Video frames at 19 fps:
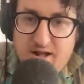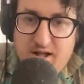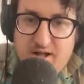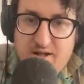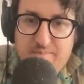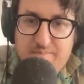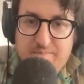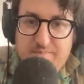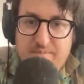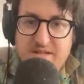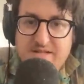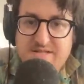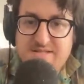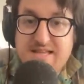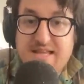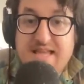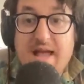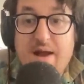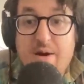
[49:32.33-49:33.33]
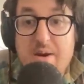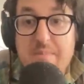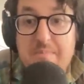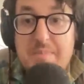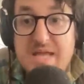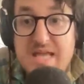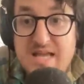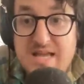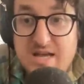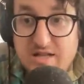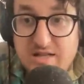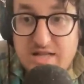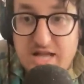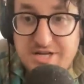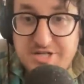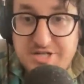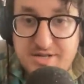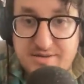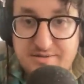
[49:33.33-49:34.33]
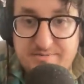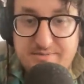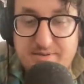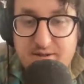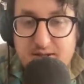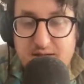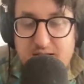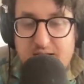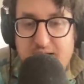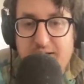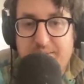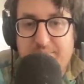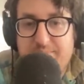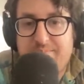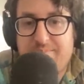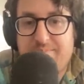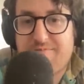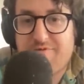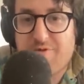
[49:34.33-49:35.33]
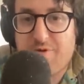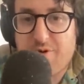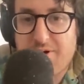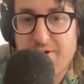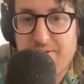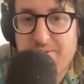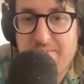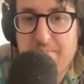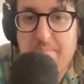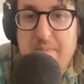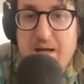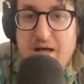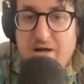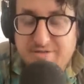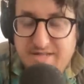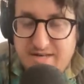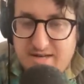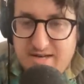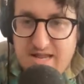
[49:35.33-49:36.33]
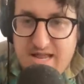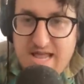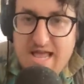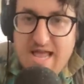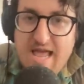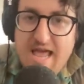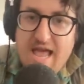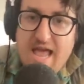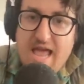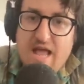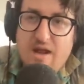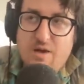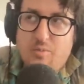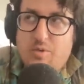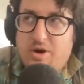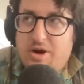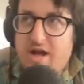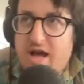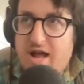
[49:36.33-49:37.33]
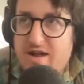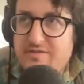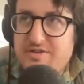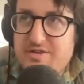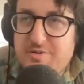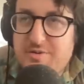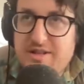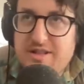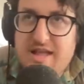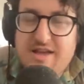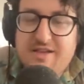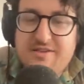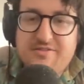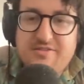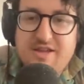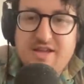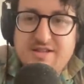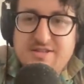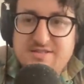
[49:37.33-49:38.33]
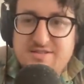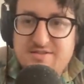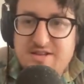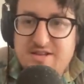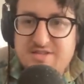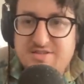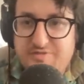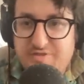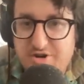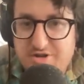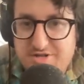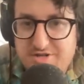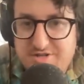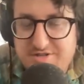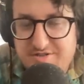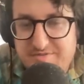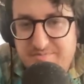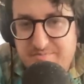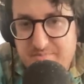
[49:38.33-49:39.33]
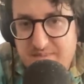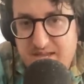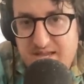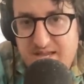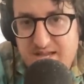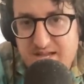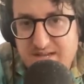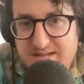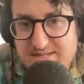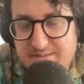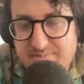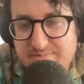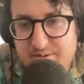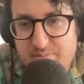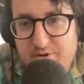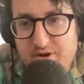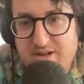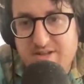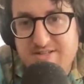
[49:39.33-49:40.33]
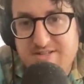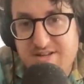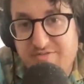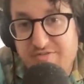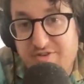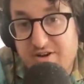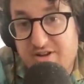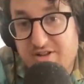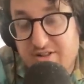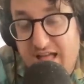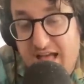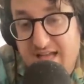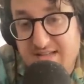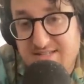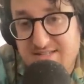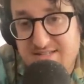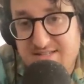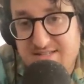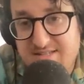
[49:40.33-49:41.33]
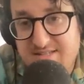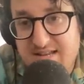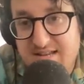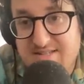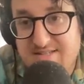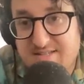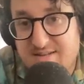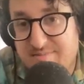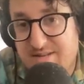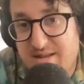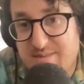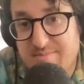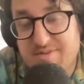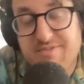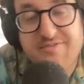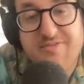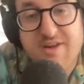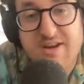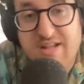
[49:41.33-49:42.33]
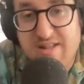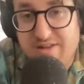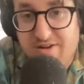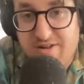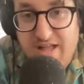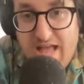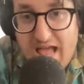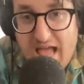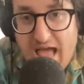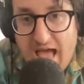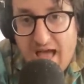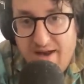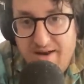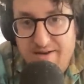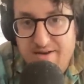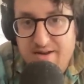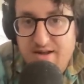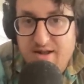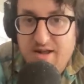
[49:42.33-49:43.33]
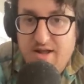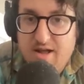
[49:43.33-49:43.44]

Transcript: Um, it's the Gary B collection. Uh-huh. um, uh-huh. for Belden, and we're kind of doing like it's it's versions of me, except I'm wearing different glasses and sometimes a funny little hat.